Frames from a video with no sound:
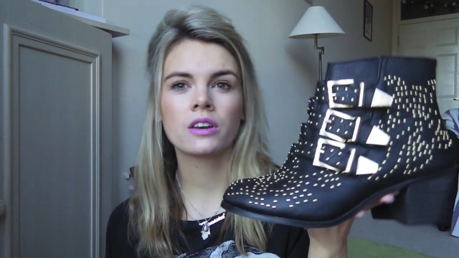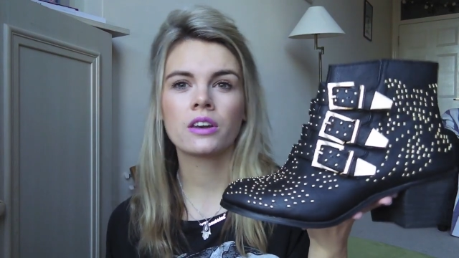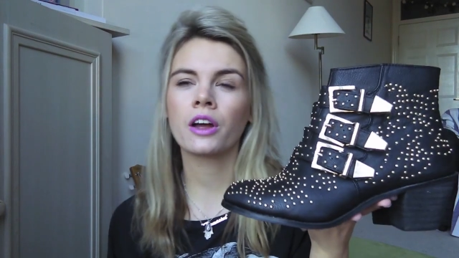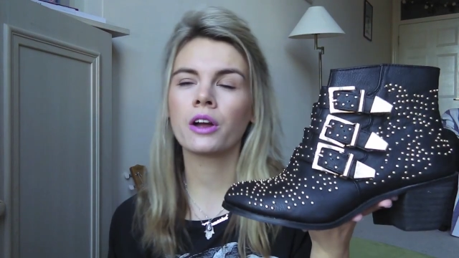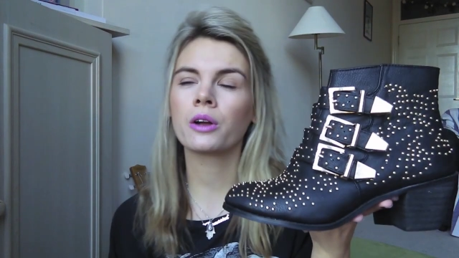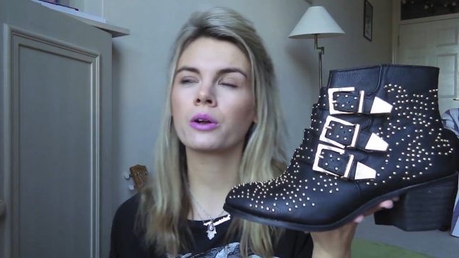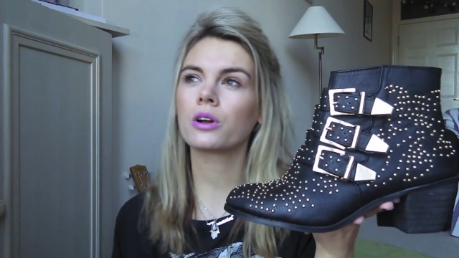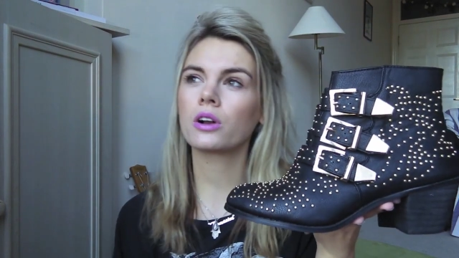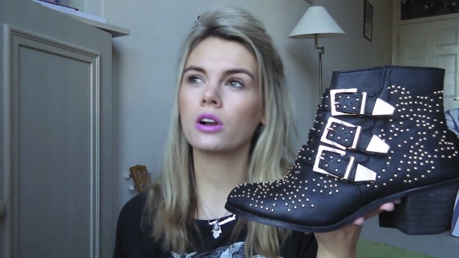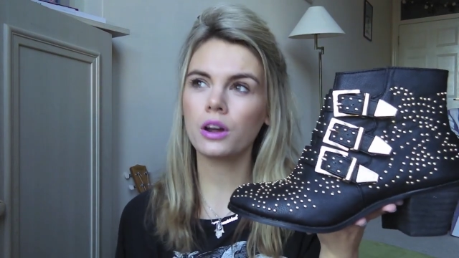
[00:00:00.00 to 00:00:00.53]

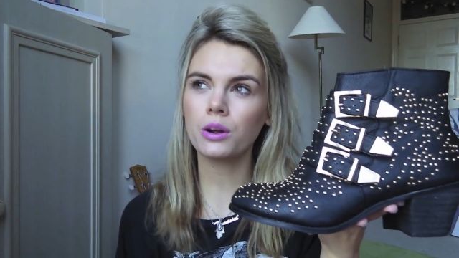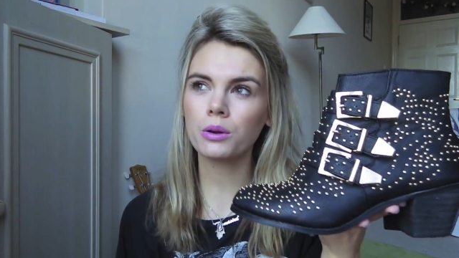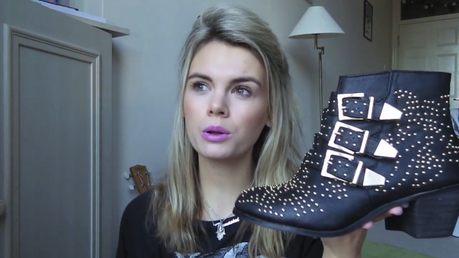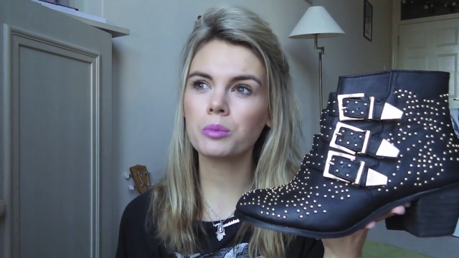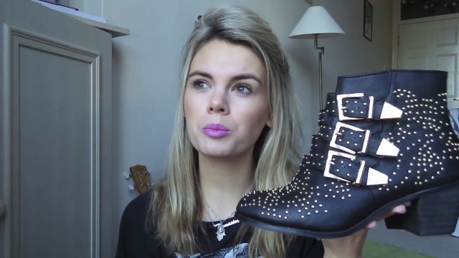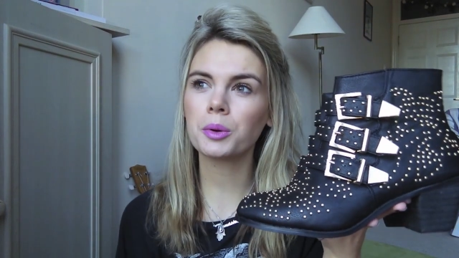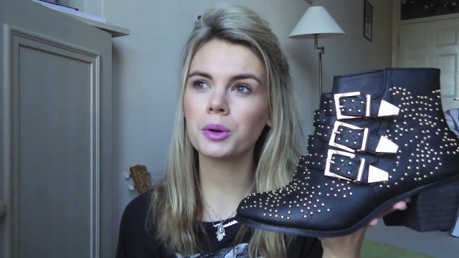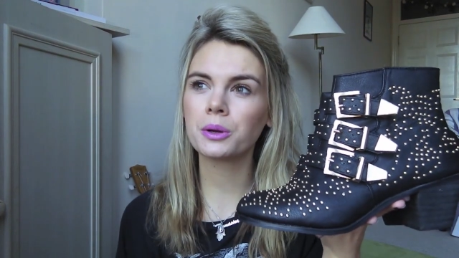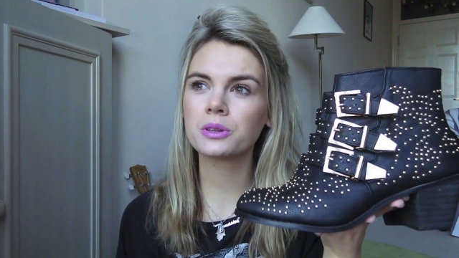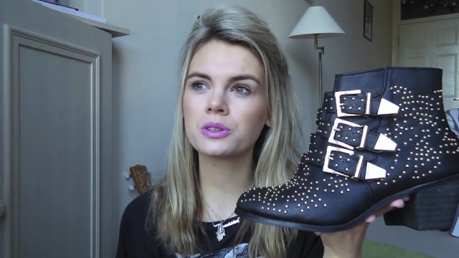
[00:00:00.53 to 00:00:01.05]
No,
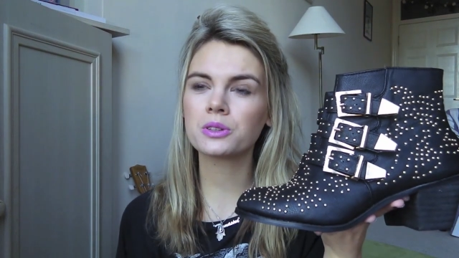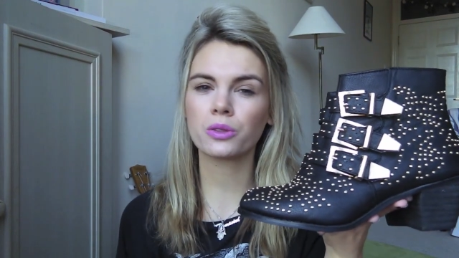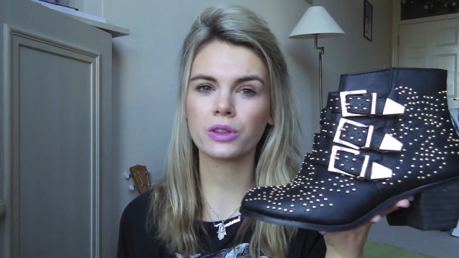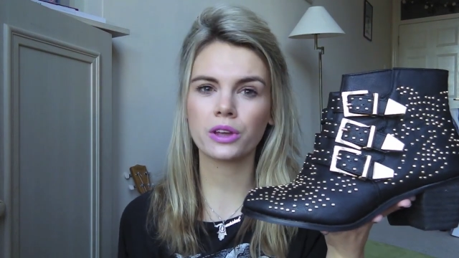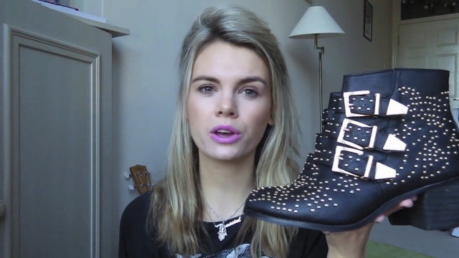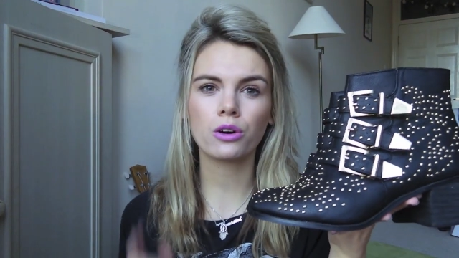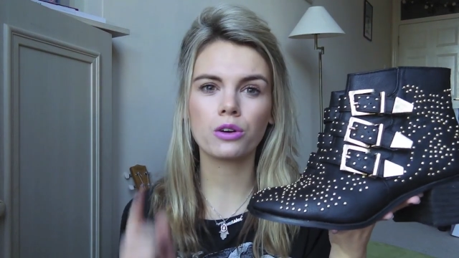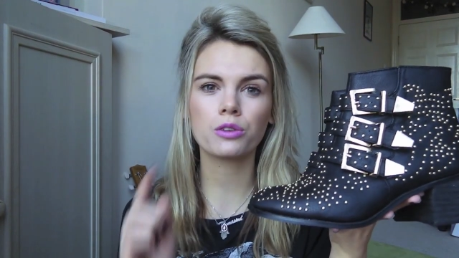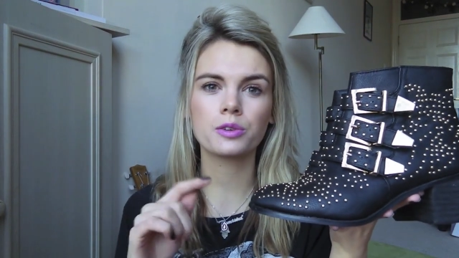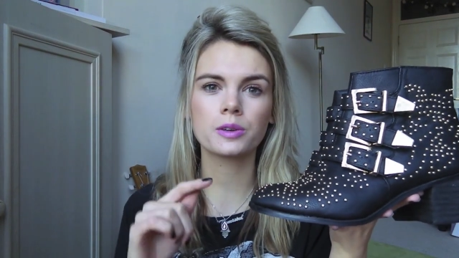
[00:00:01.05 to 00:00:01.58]
Chloe boots, or
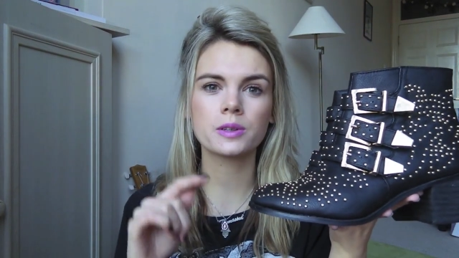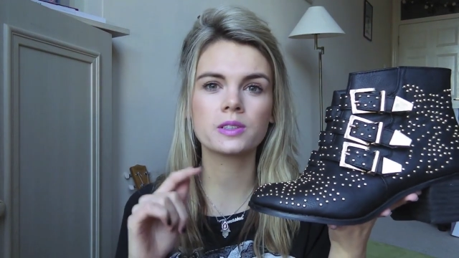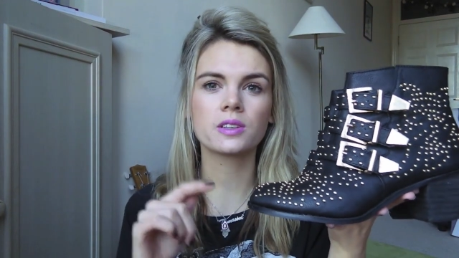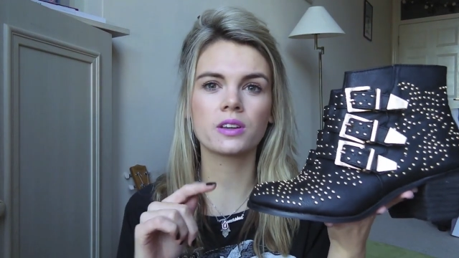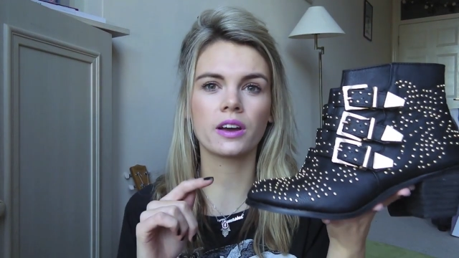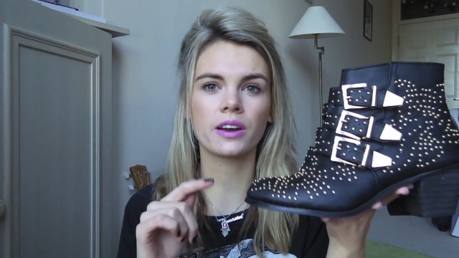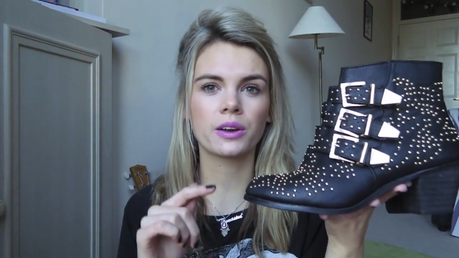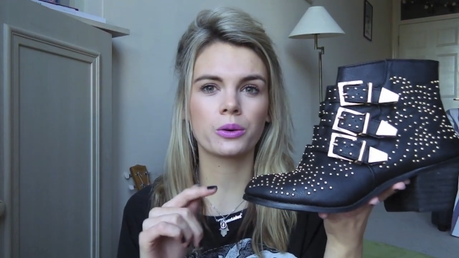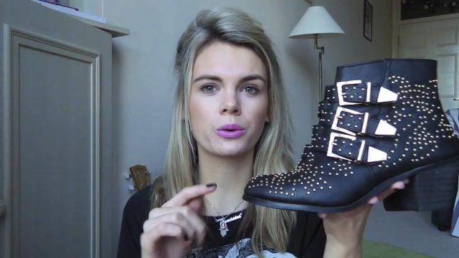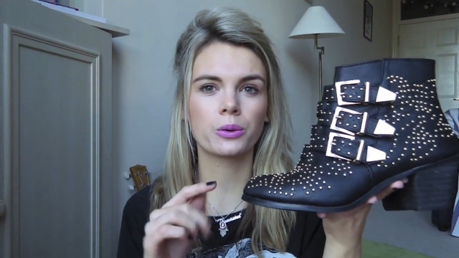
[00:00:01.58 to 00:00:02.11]
the Office
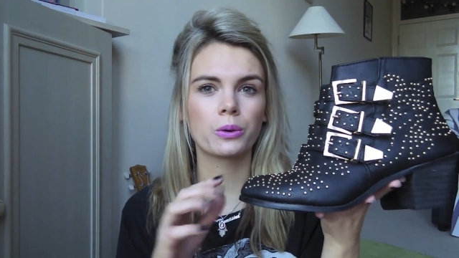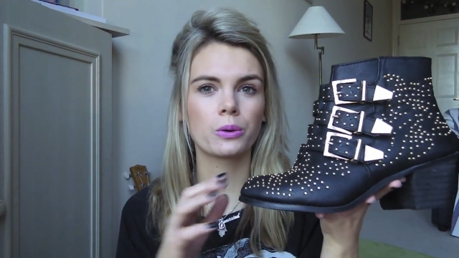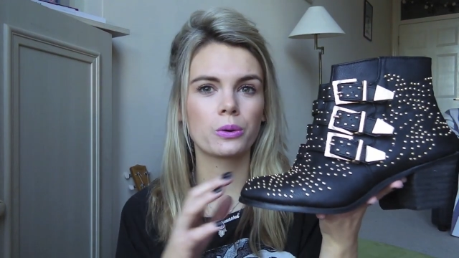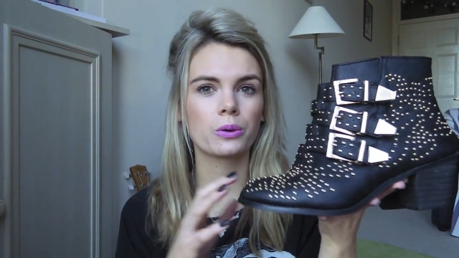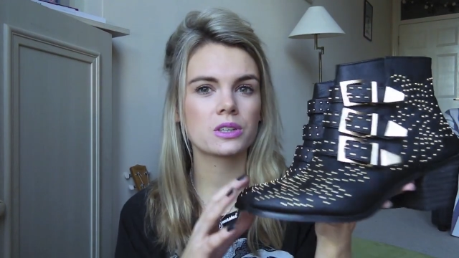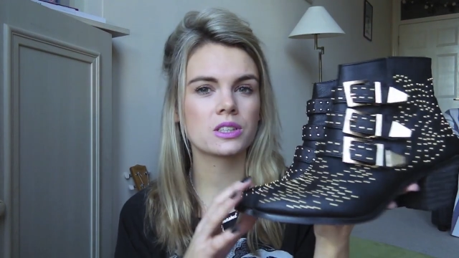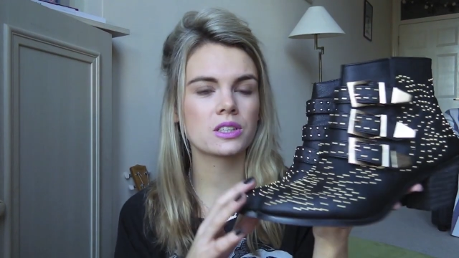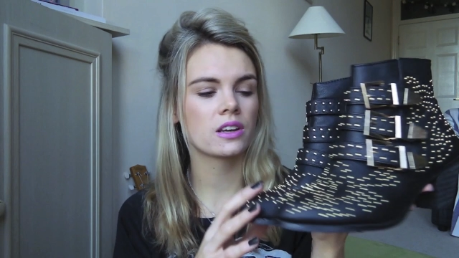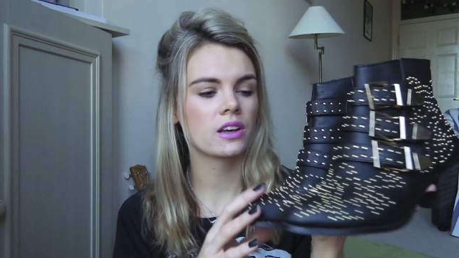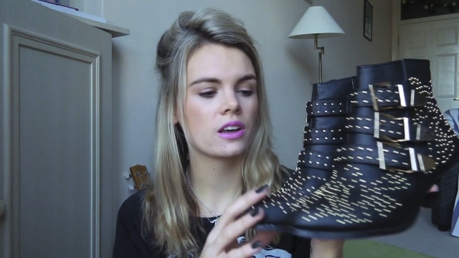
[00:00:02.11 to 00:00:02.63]

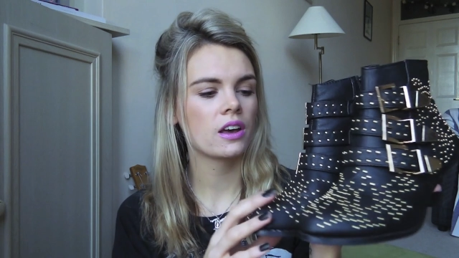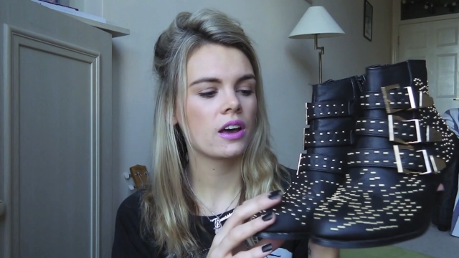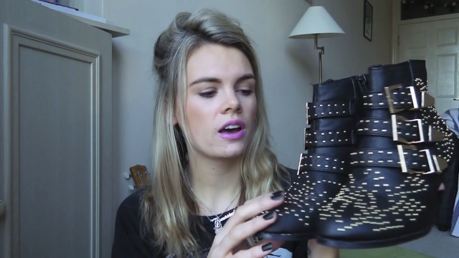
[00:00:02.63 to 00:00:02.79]
Nighthawks.